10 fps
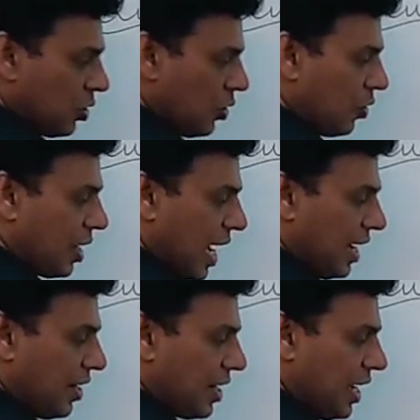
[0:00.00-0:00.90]
You know,
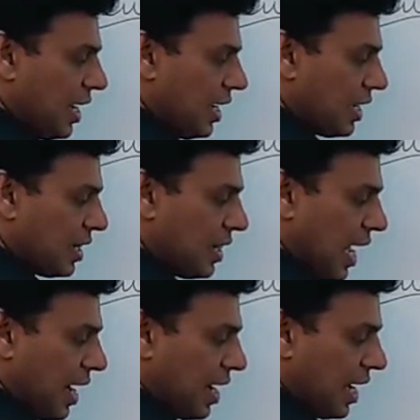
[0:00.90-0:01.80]
90,
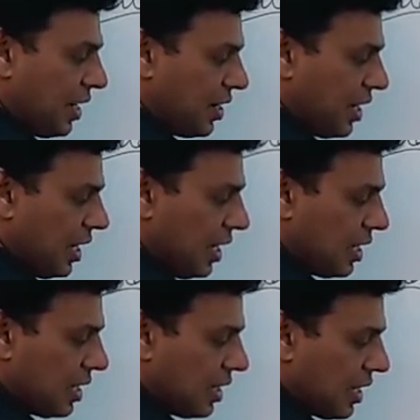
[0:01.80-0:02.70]
then
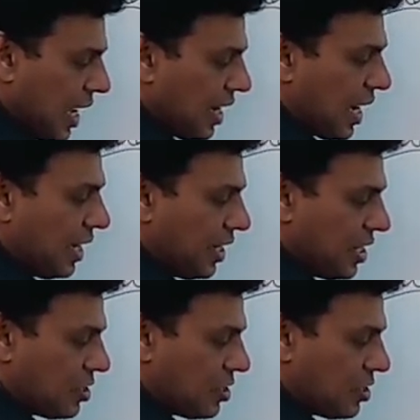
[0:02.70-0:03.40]
90, then 90,